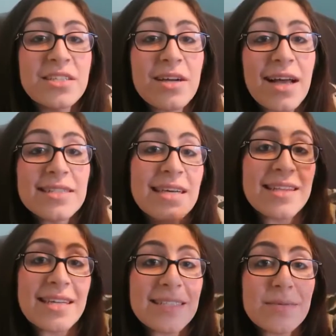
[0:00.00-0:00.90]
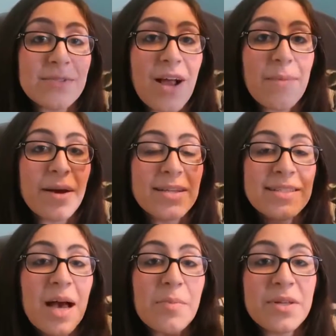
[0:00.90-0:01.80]
So guys, hit that subscribe button
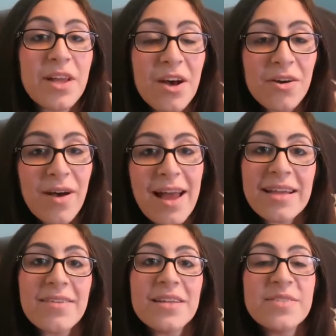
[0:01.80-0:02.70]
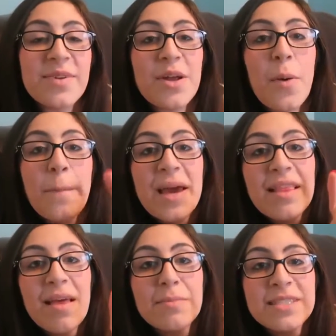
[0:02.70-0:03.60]
down below and give this video a big
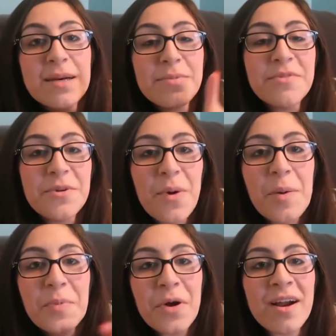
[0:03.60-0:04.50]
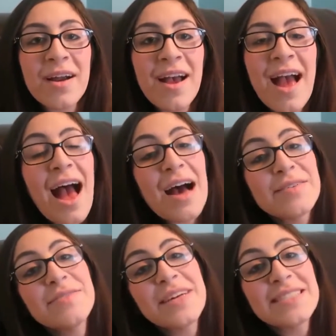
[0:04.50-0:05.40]
thumbs up if you want more. Have
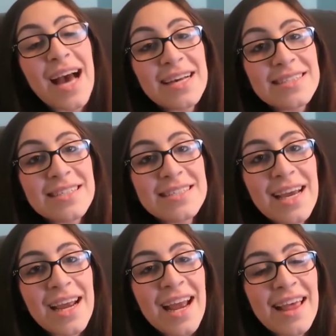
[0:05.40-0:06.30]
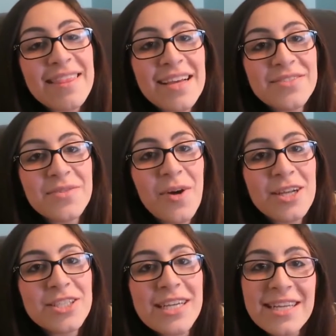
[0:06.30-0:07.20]
a fantastic day, and thanks for
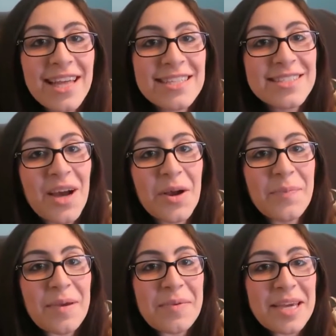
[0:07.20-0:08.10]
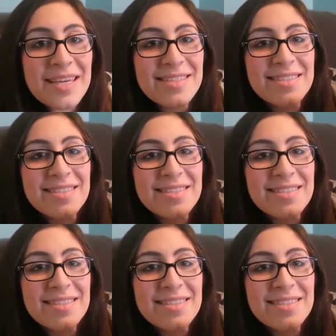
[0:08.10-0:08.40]
watching Let's Talk Baby.